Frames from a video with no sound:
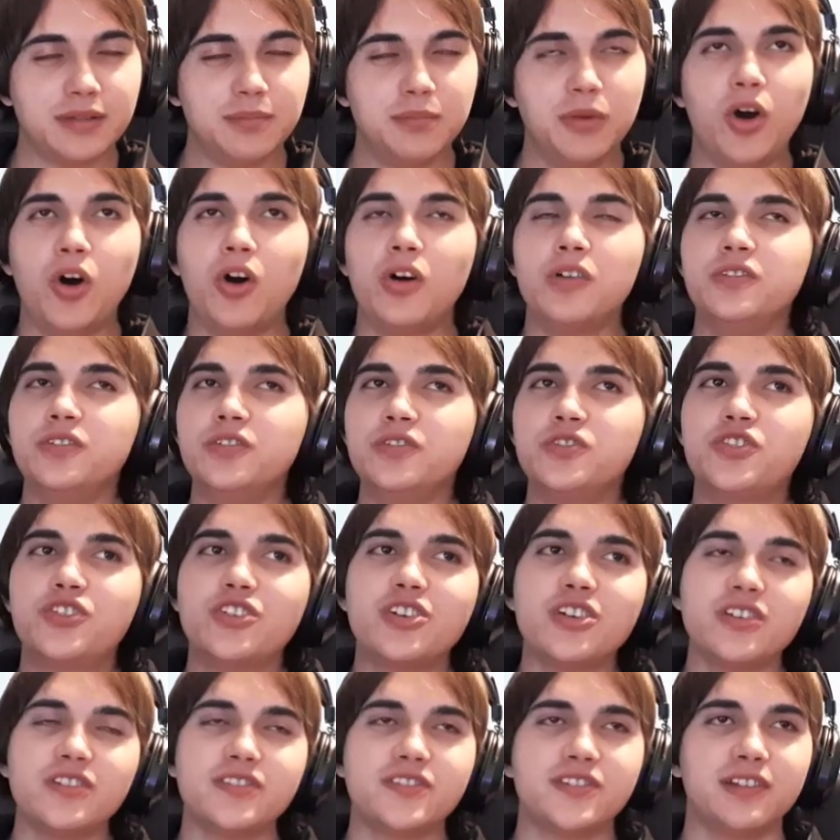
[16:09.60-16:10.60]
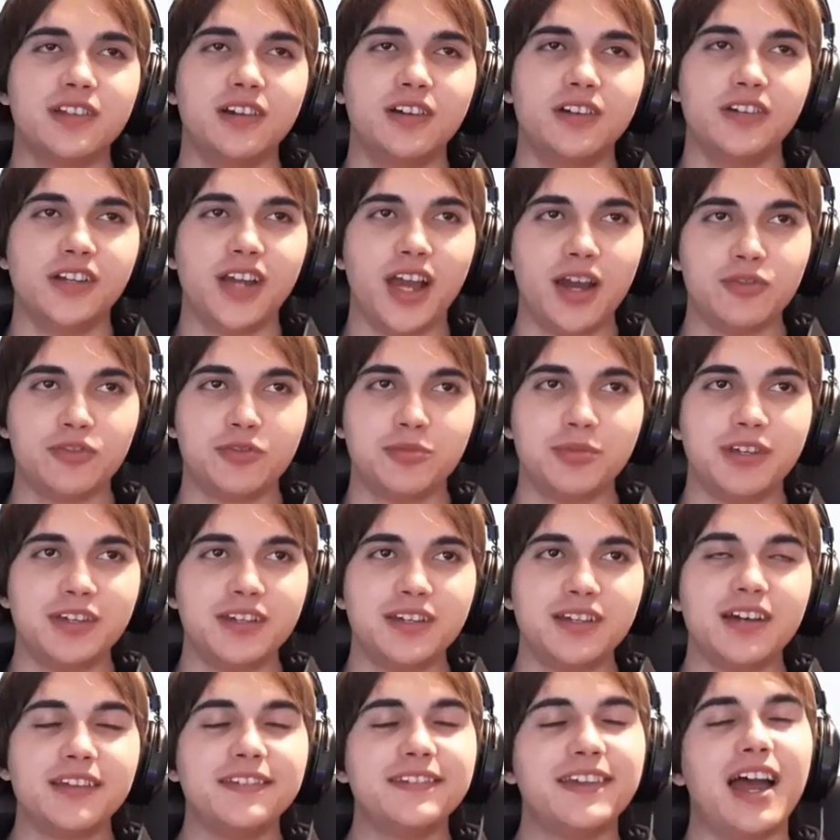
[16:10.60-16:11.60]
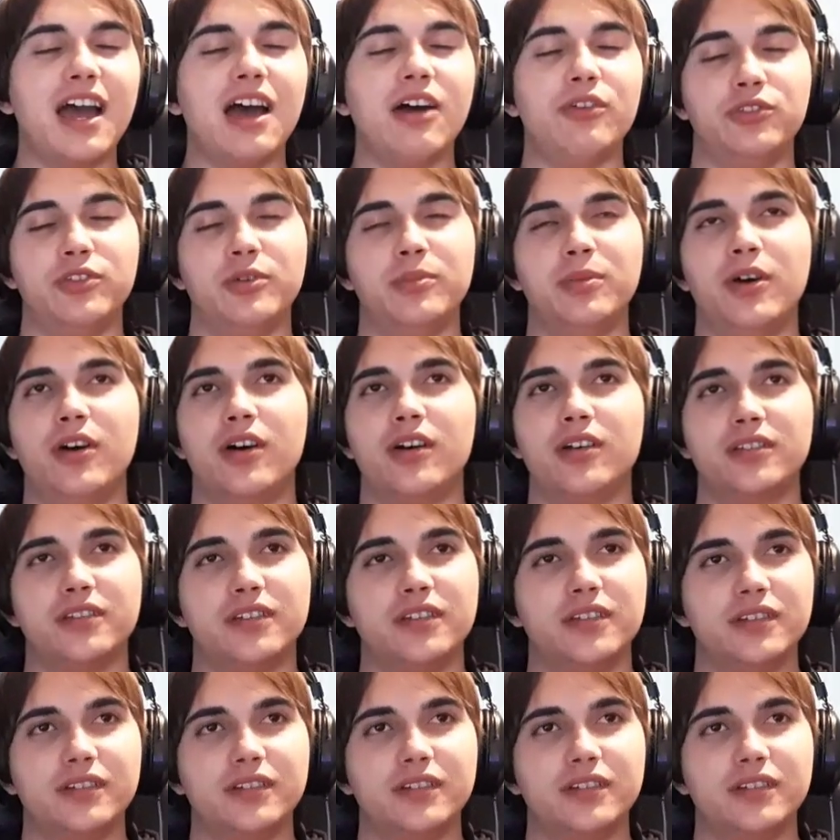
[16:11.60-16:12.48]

Come on, you just learn how to be a, an Autobot.